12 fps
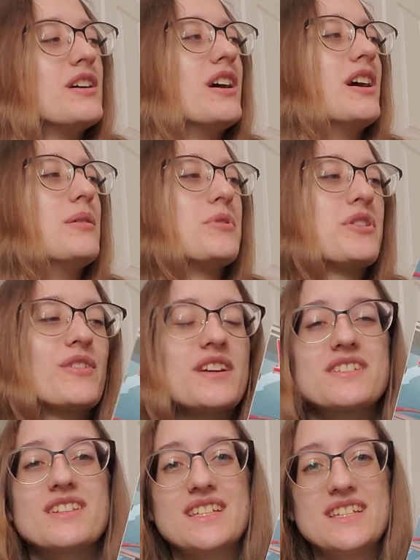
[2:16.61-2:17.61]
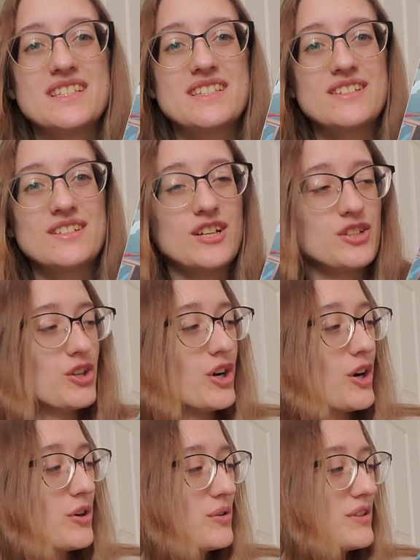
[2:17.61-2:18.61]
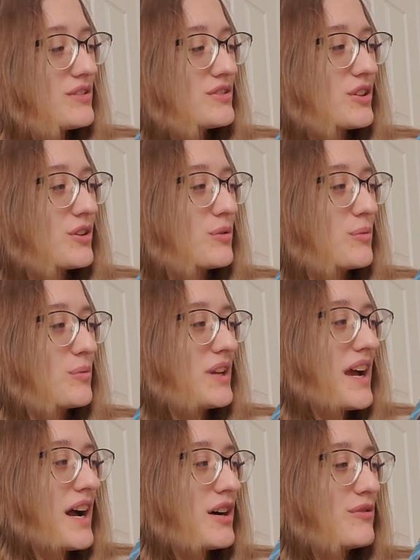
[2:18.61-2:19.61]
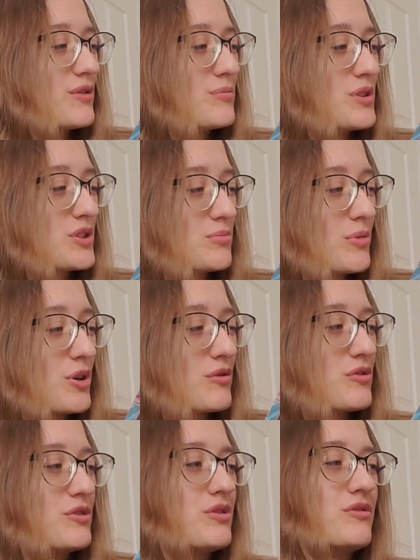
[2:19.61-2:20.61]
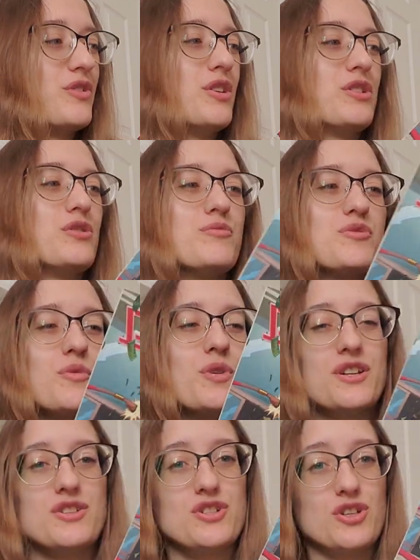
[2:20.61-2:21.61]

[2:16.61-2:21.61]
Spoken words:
But the rest of these can go. So we have Miss Marvel Volumes 1 and